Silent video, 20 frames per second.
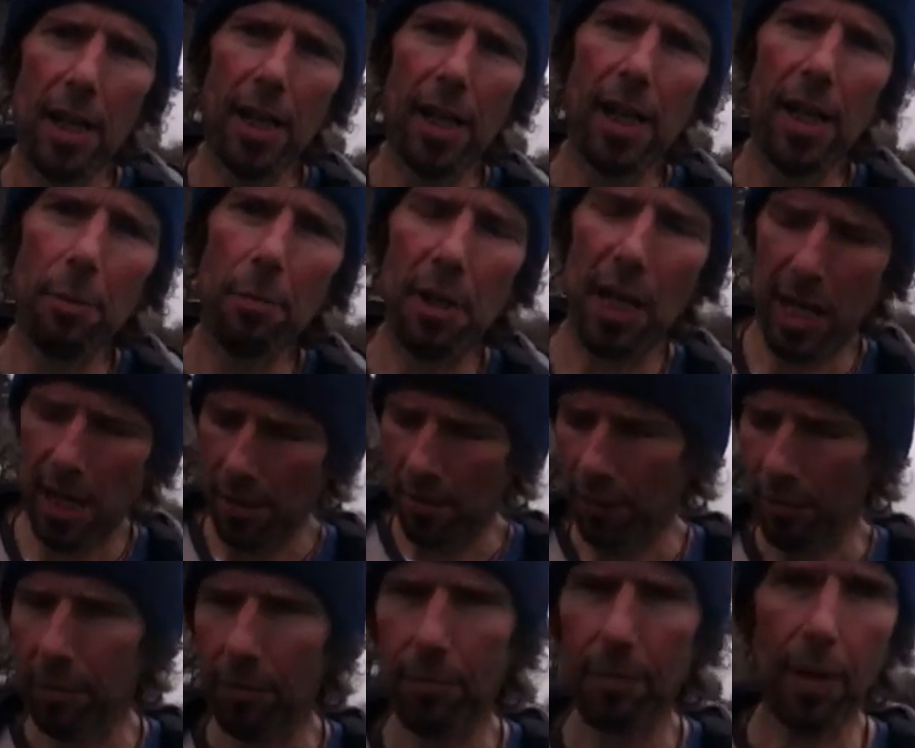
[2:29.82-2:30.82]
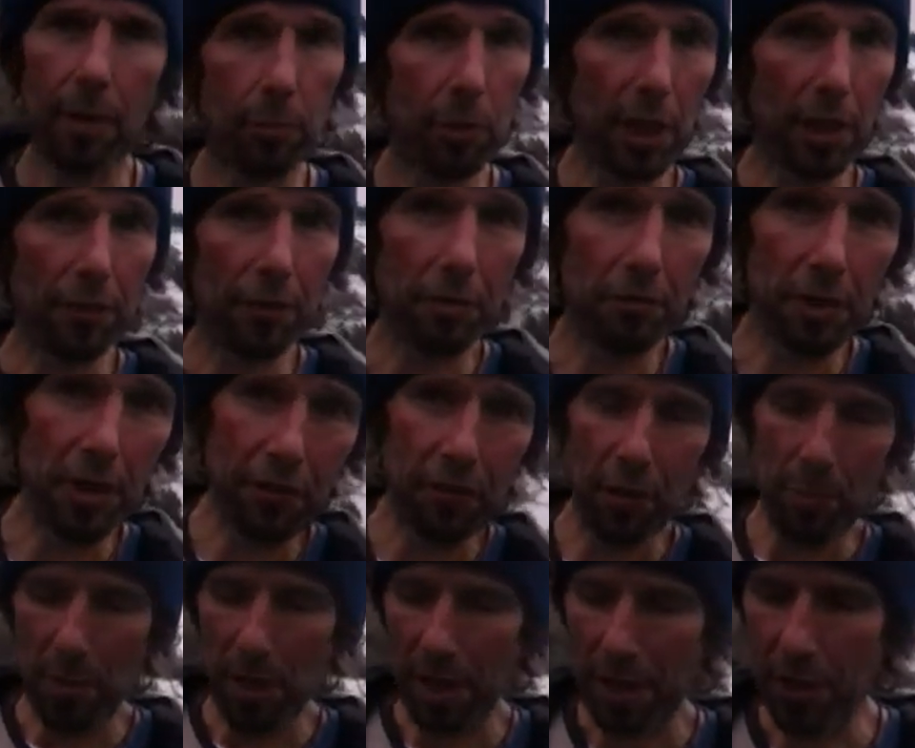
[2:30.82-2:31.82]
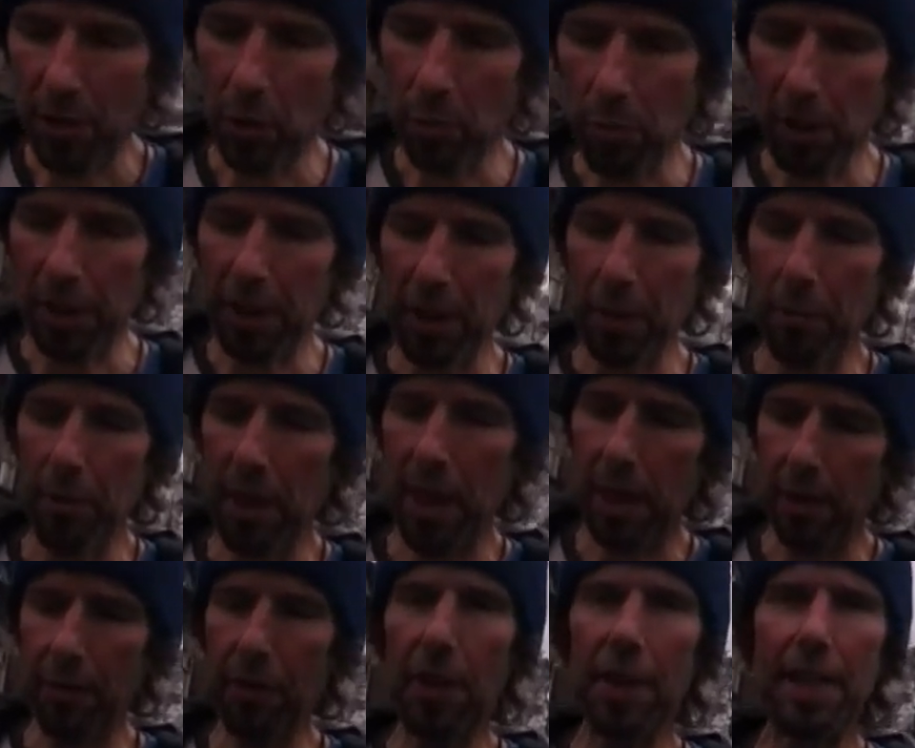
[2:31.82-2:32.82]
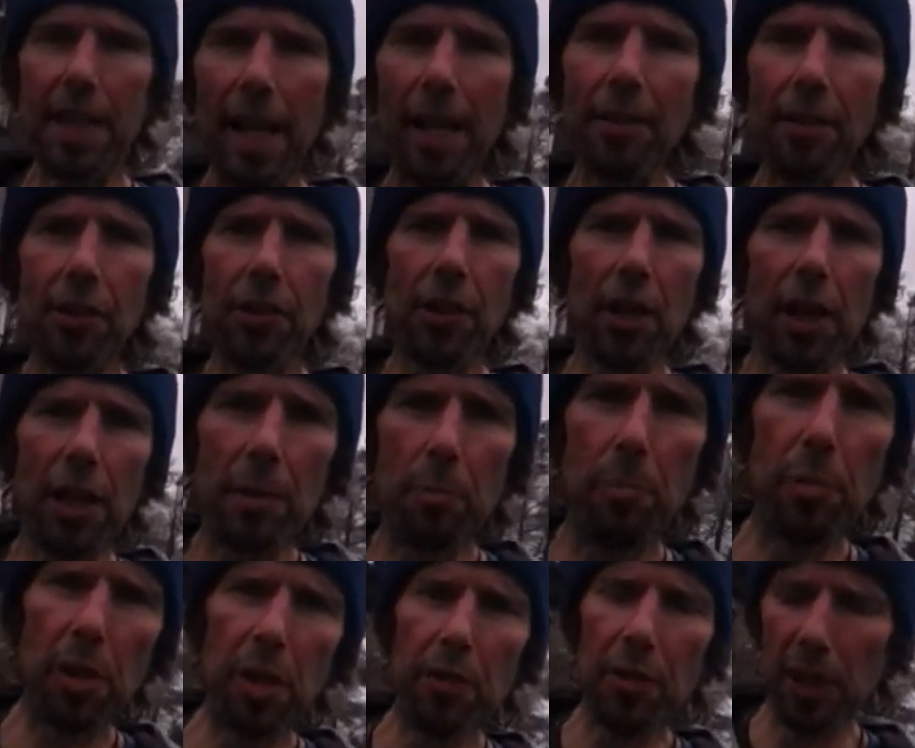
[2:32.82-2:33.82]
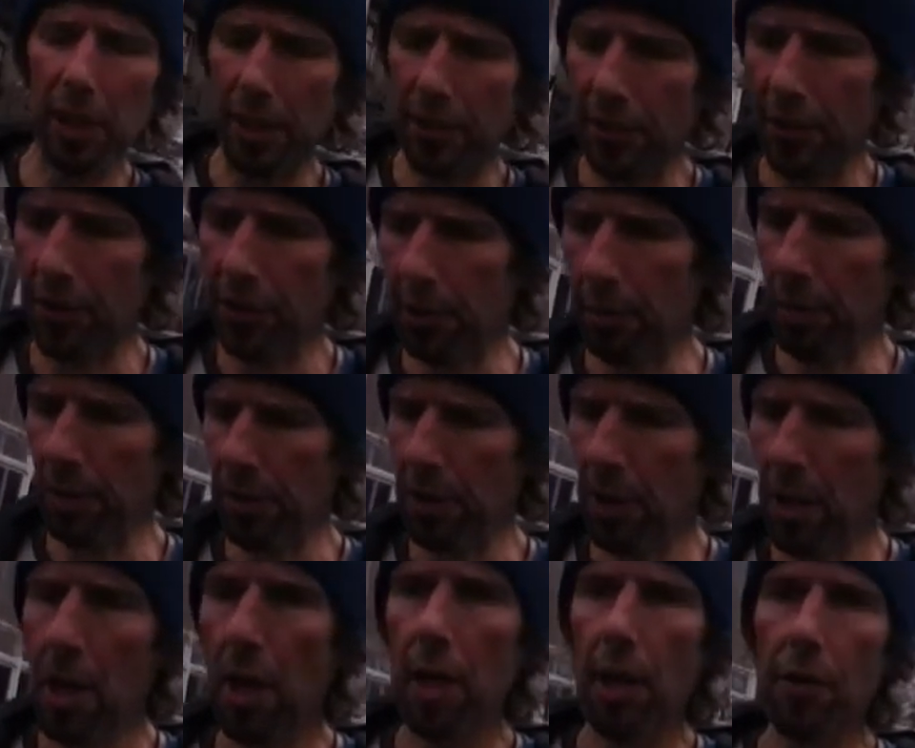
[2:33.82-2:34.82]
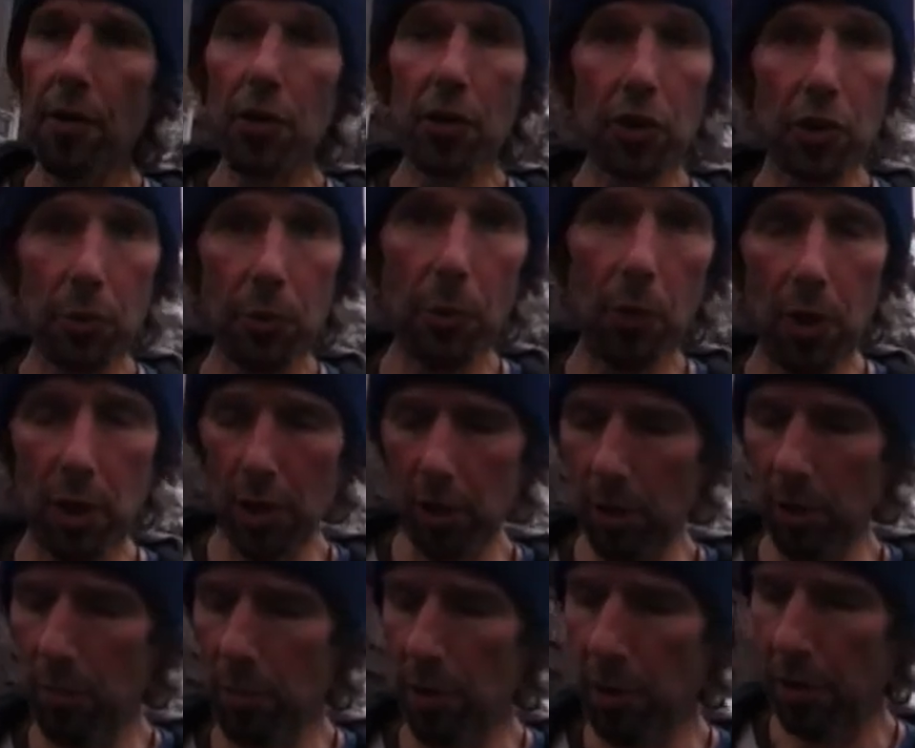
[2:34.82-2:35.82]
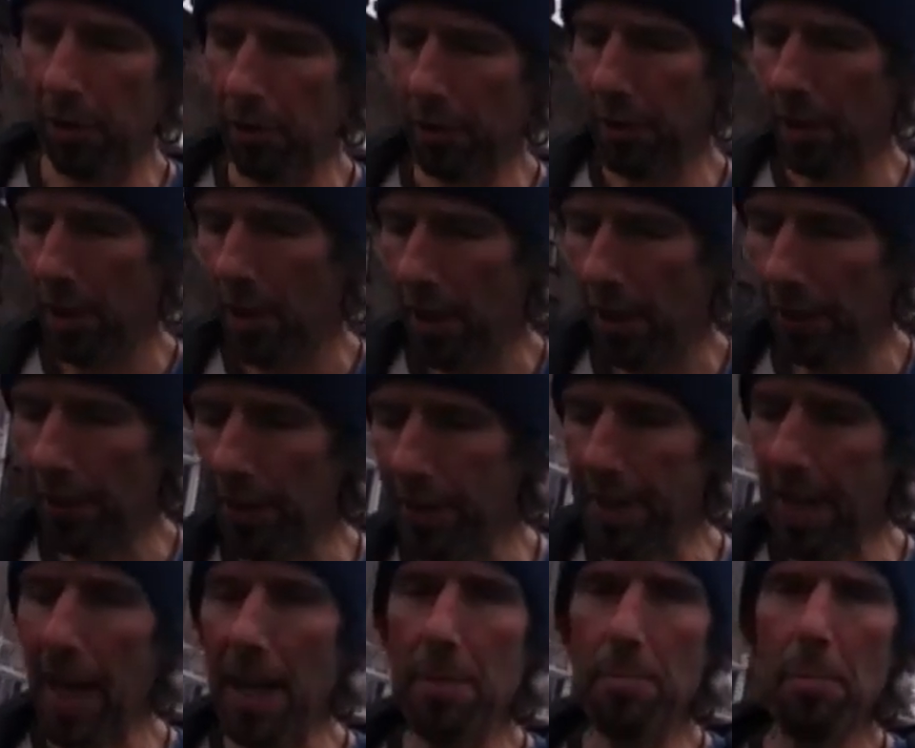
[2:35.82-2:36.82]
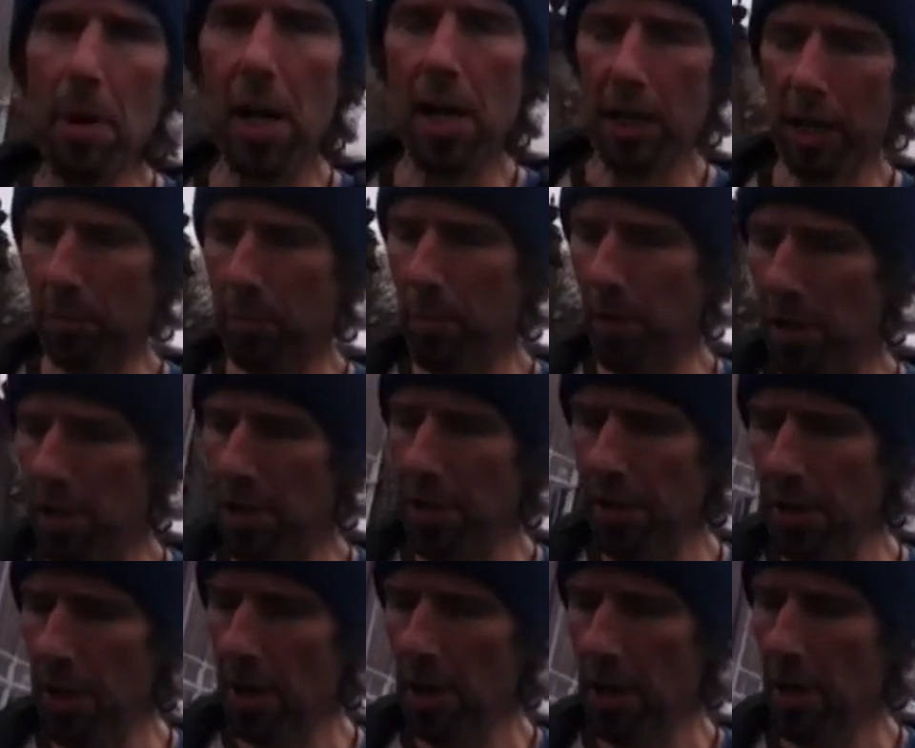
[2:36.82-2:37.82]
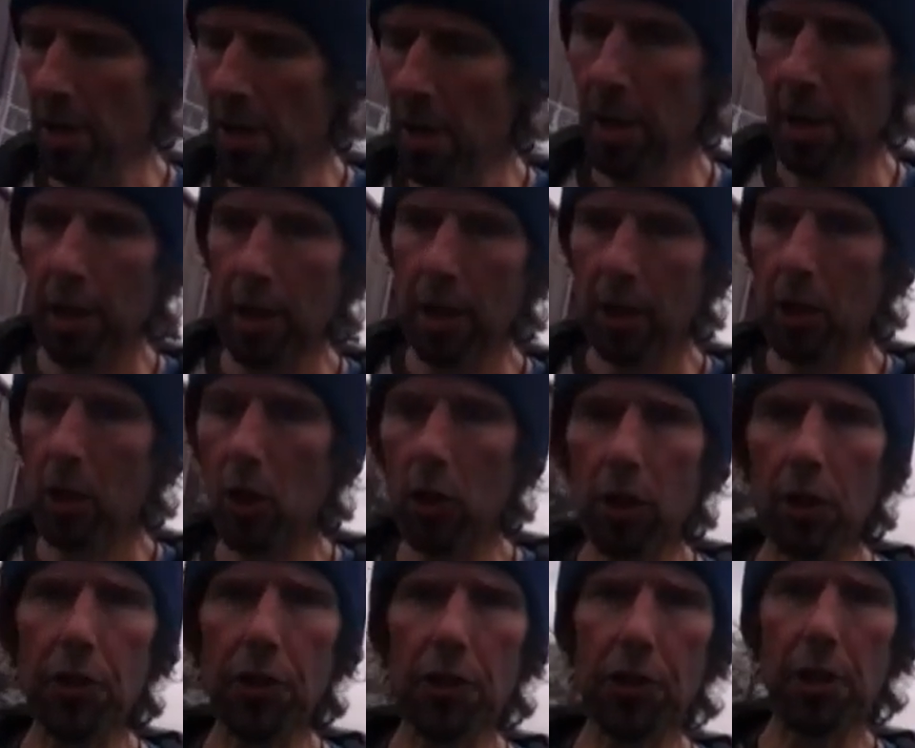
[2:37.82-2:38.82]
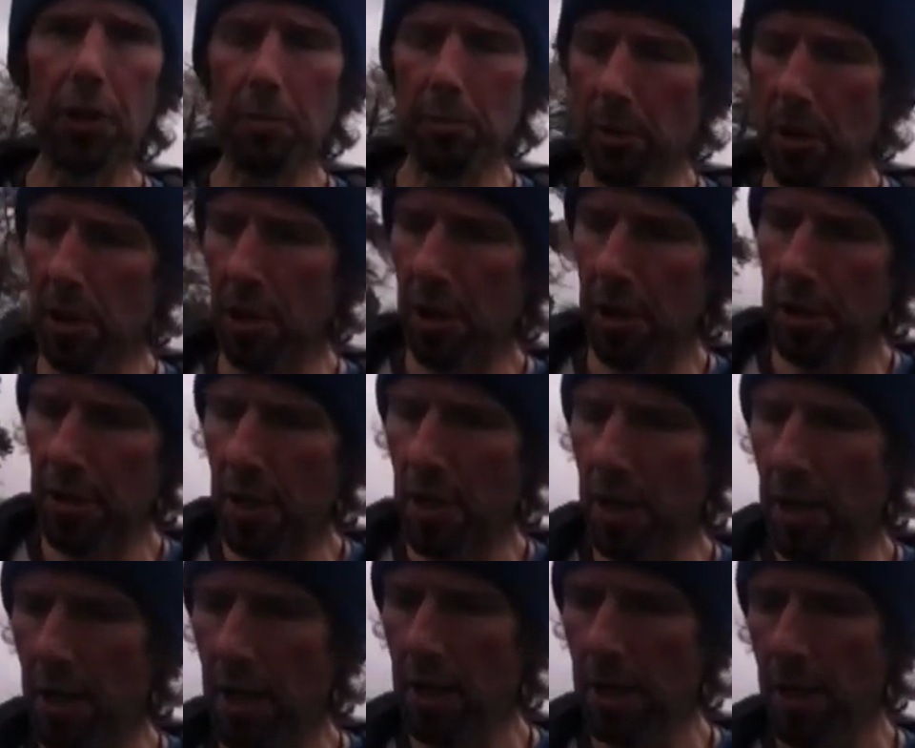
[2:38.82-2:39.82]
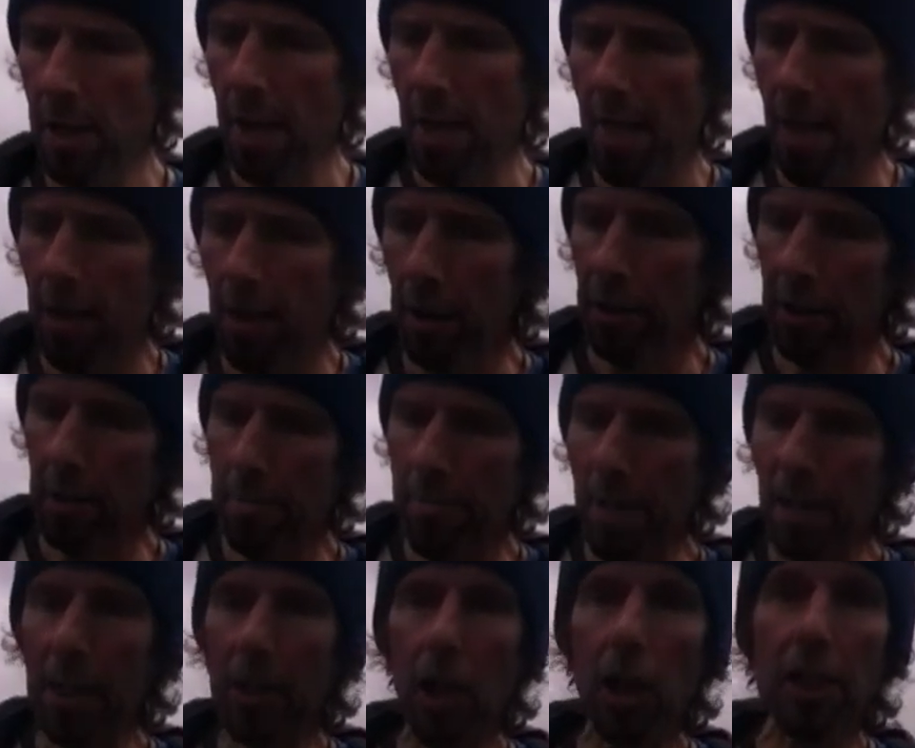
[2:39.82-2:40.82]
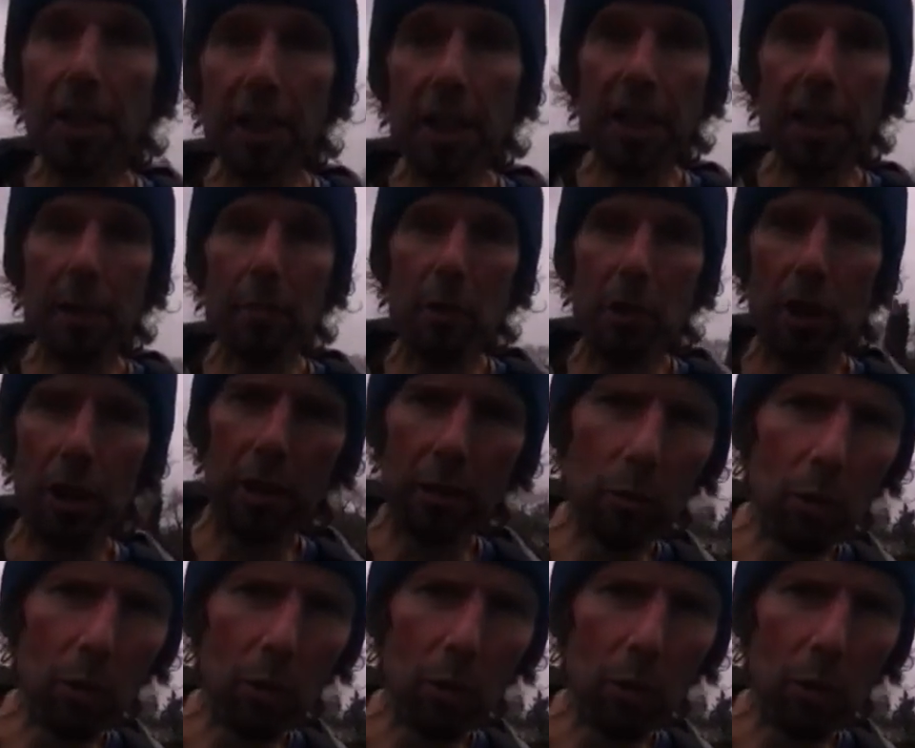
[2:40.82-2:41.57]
I'm going to have to read from my notebook here. We have the Denside burn that leads into it, the Swirl burn, the Denmark burn, Colliston burn, the Magungi burn.